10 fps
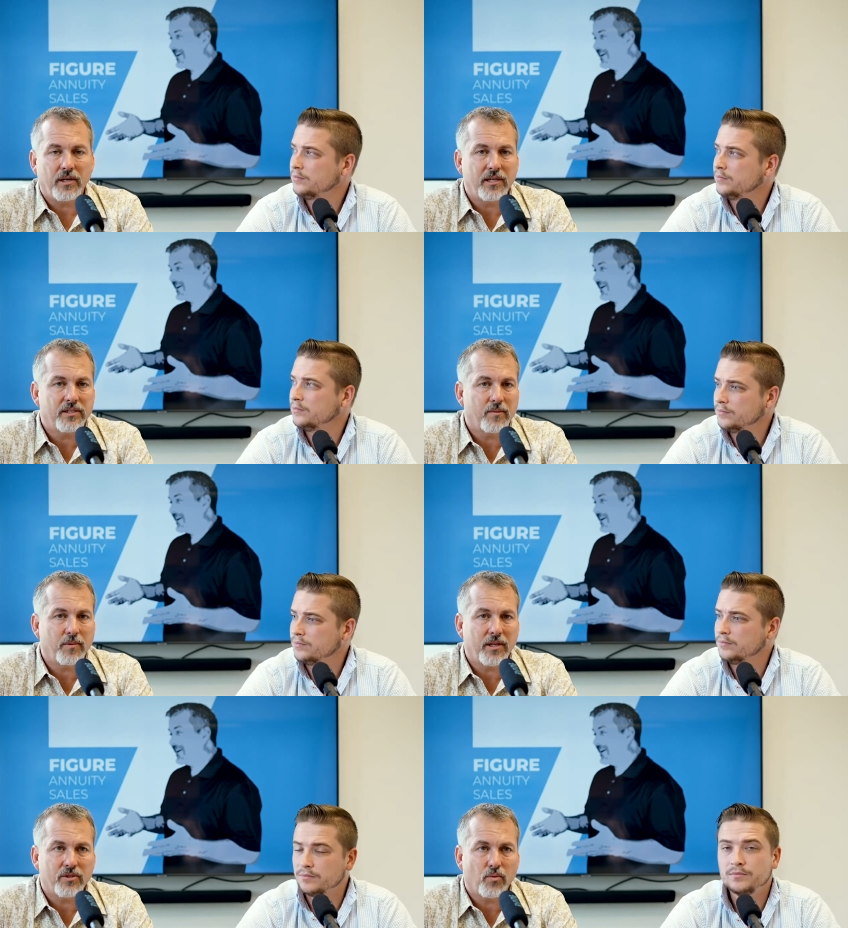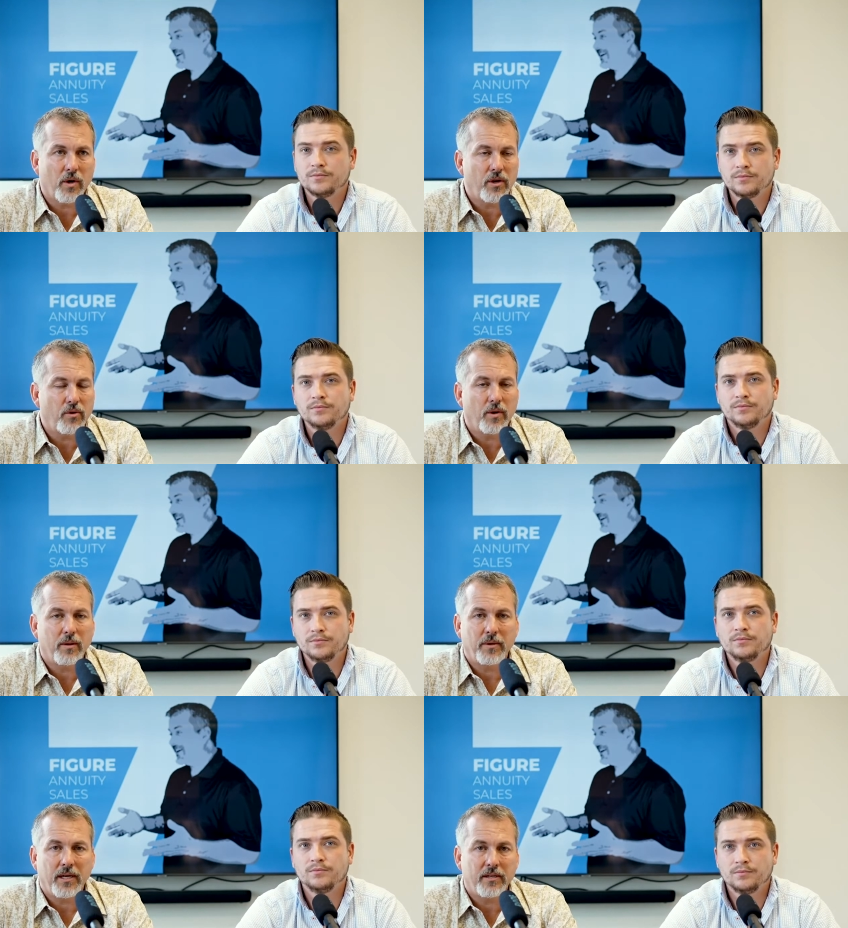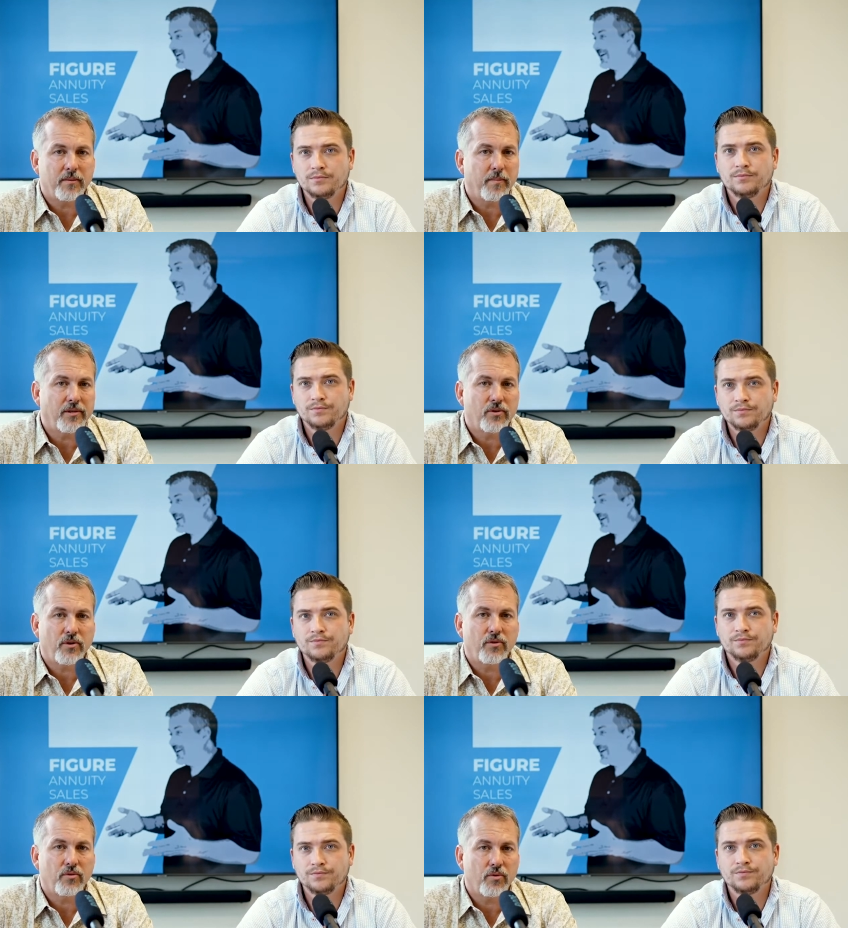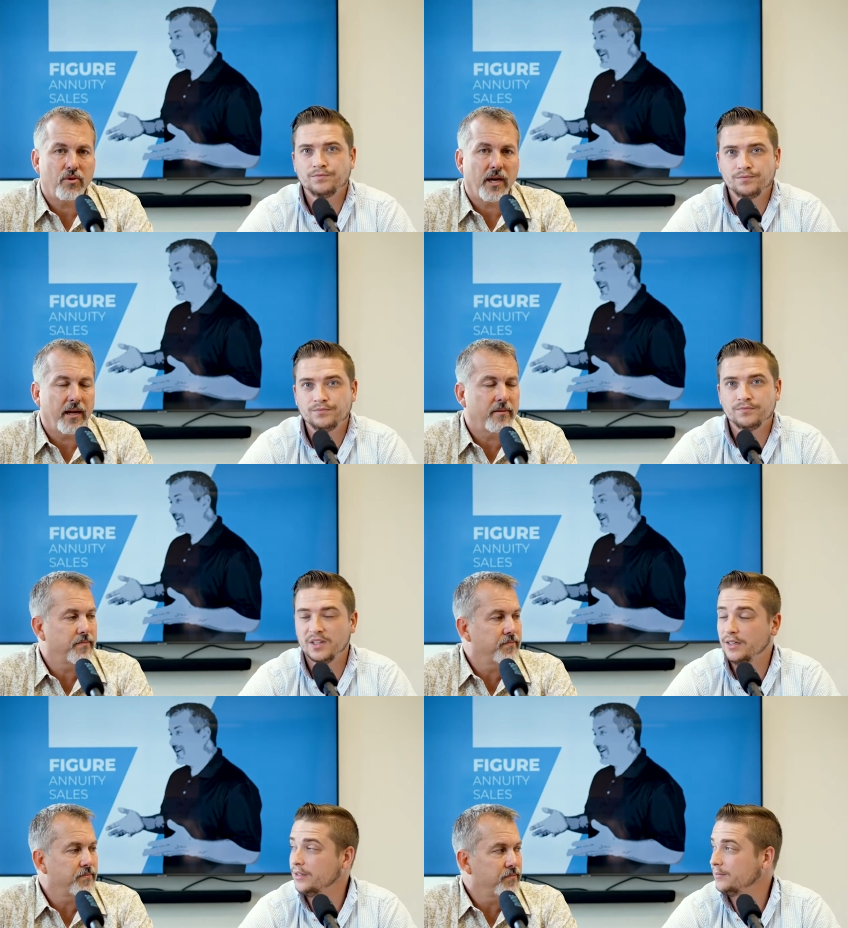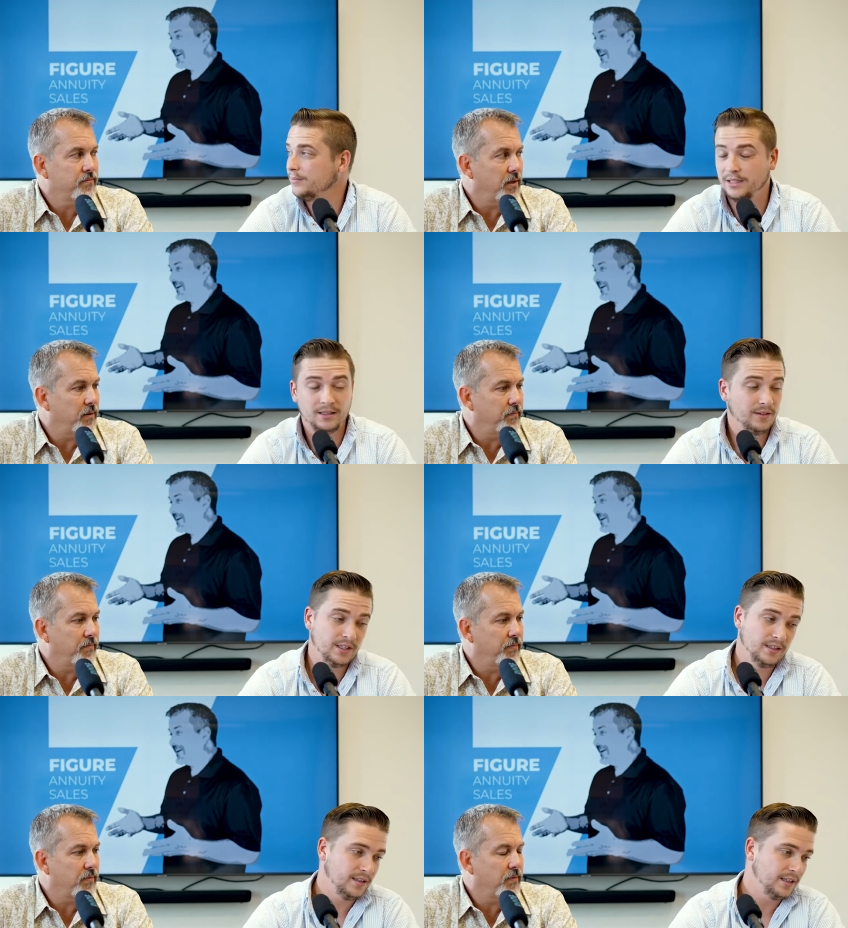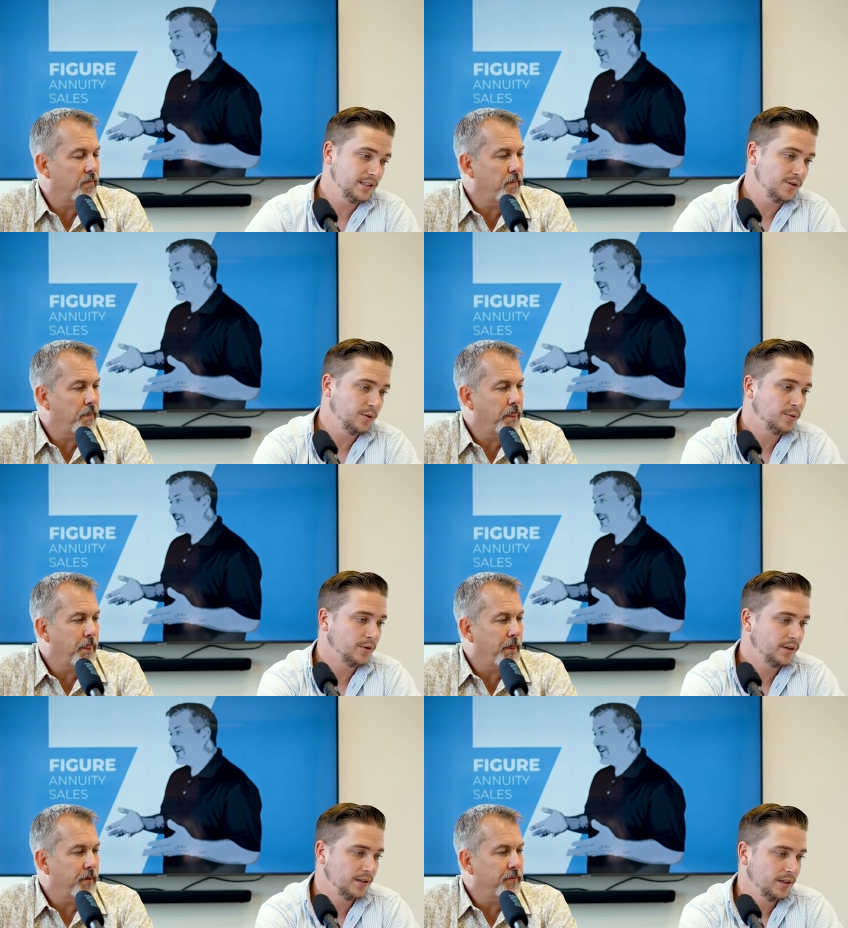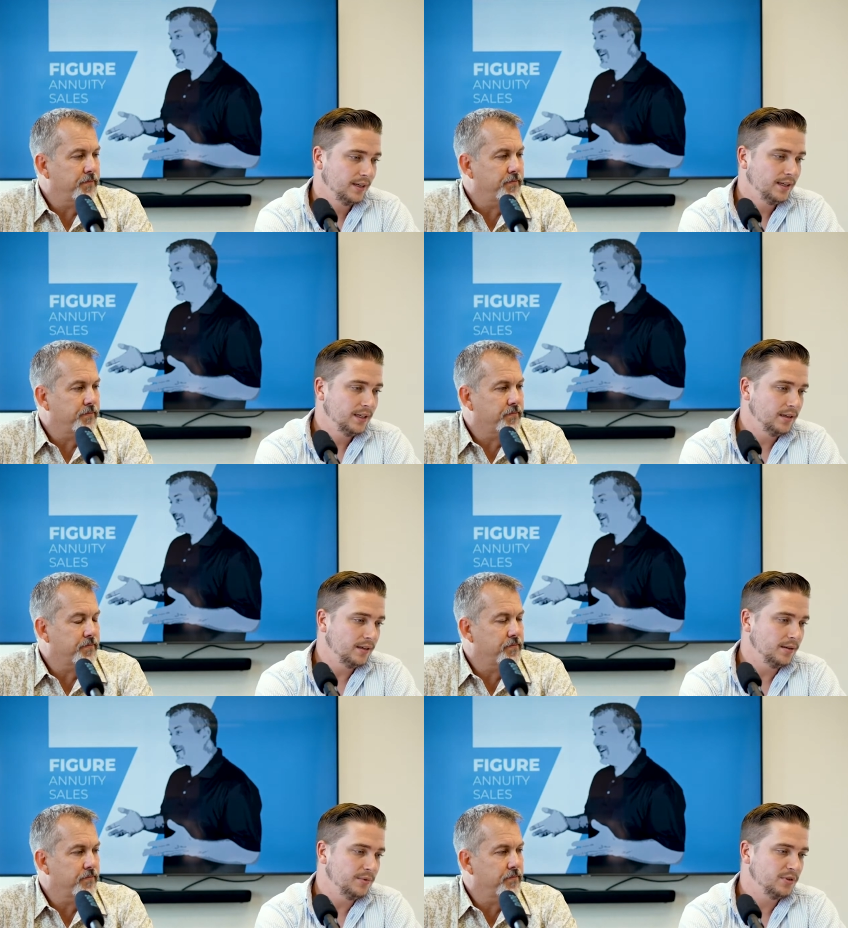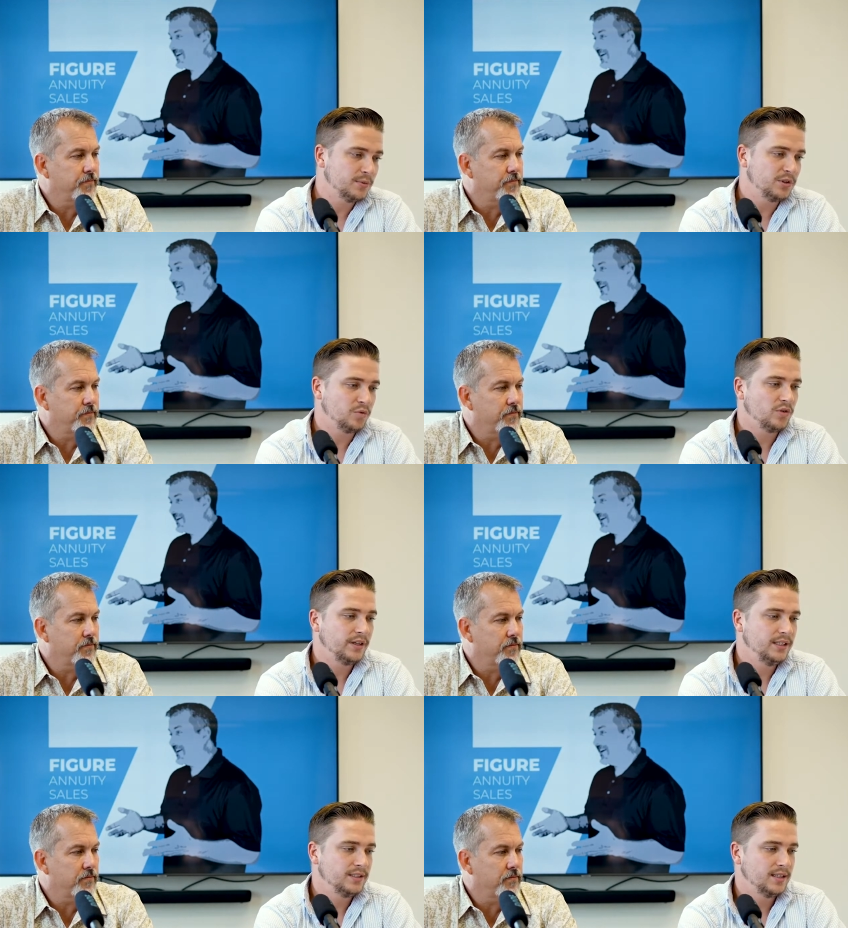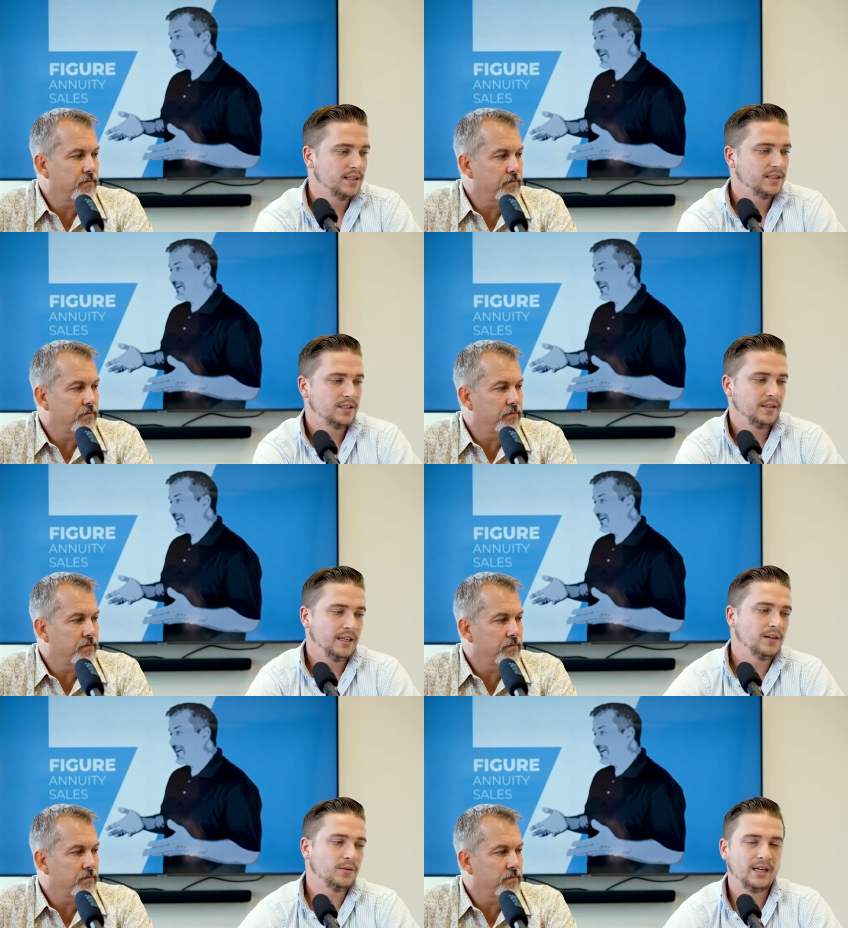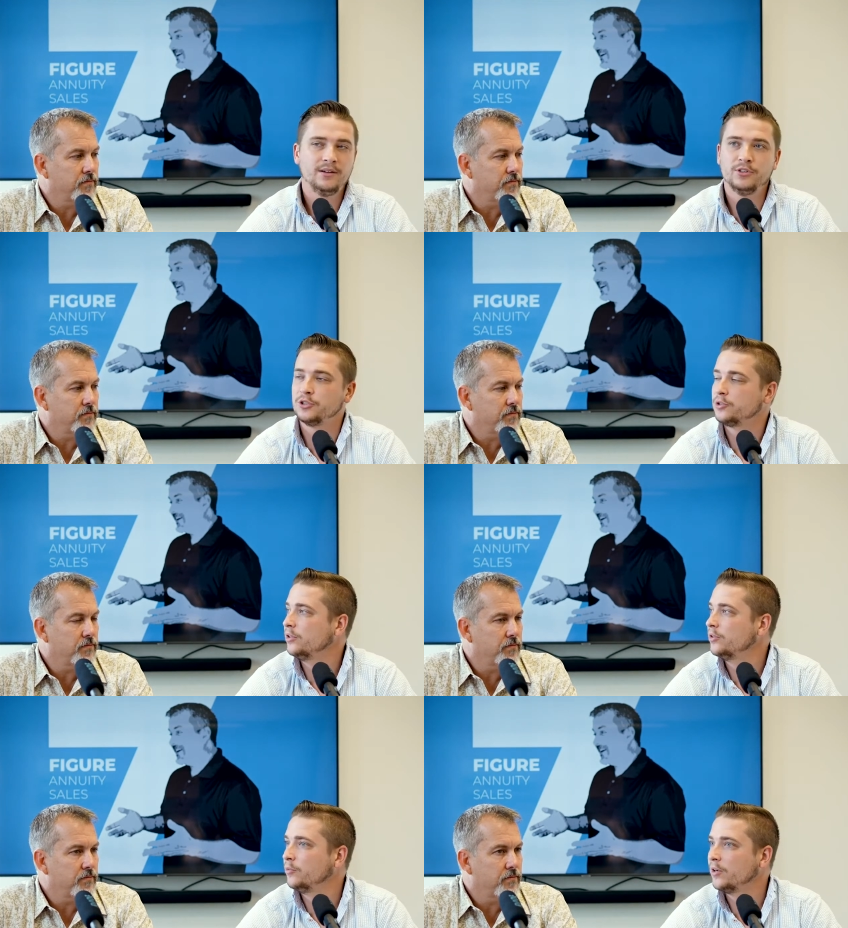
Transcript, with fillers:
Speaker 1: need someone that's where you want to be to mentor you through that.
Speaker 2: Yeah, I yep. love it. No, that's so important. Um, number twenty says they don't have a strong